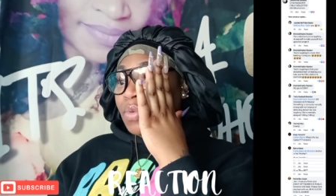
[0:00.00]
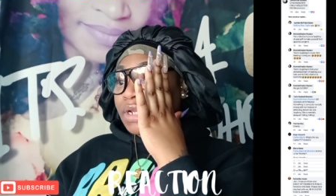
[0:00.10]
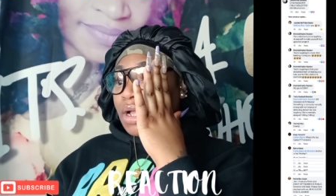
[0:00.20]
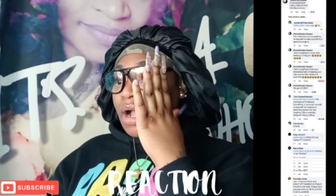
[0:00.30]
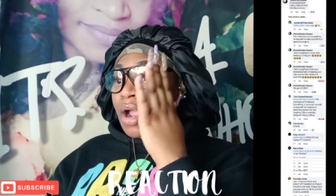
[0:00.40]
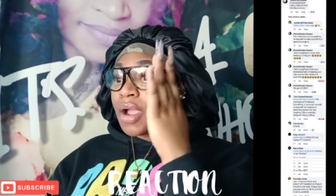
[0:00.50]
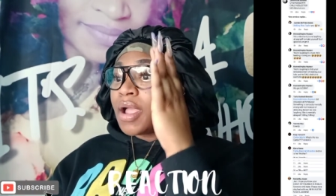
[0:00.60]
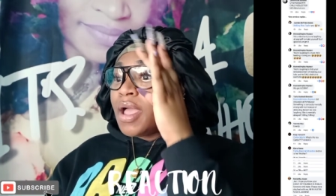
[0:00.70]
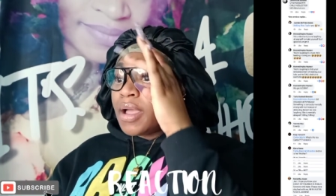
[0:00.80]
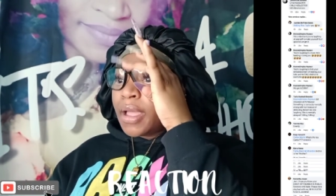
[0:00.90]
With her
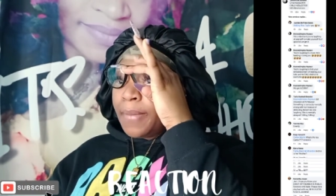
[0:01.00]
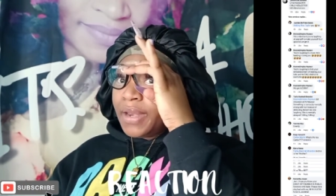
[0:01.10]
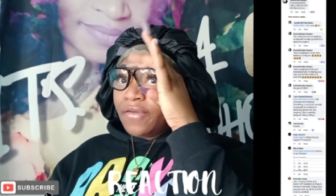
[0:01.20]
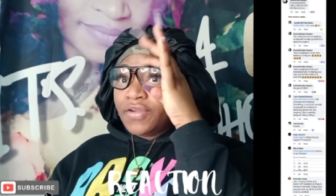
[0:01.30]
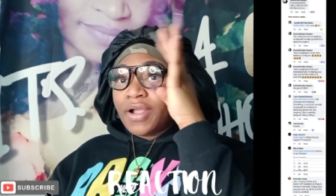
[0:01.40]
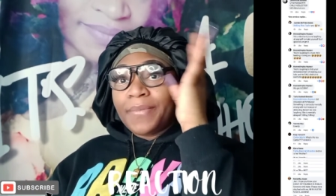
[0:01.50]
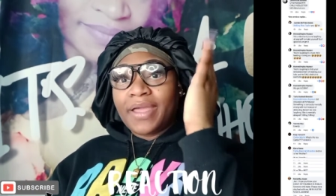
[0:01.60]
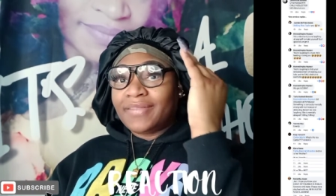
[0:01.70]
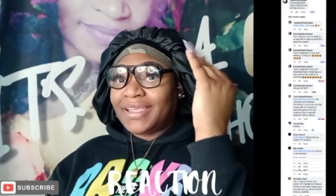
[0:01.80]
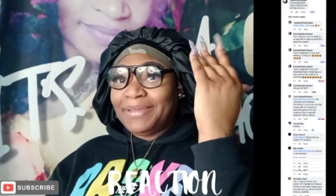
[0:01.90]
coming over here, I'm gonna
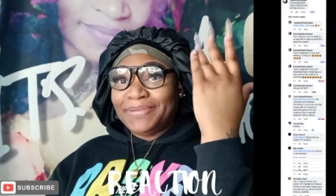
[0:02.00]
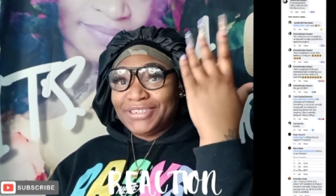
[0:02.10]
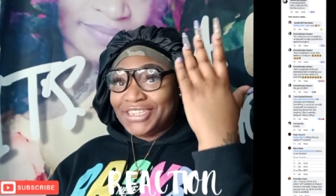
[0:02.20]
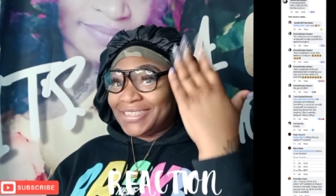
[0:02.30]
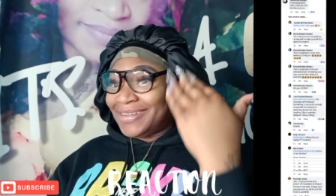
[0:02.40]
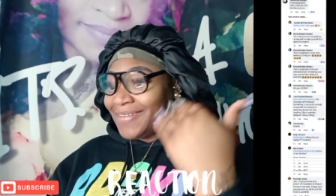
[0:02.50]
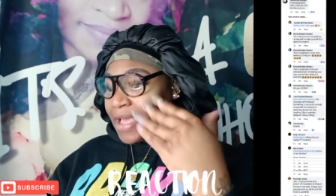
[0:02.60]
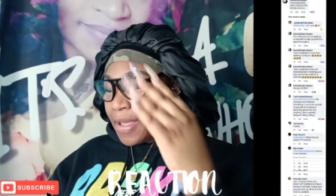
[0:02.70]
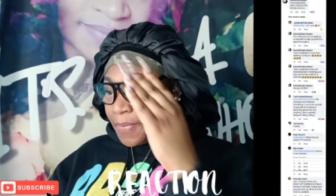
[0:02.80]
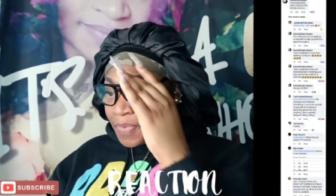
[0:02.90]
have to keep adjusting them,
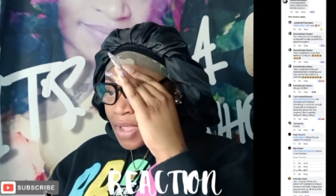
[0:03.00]
y'all.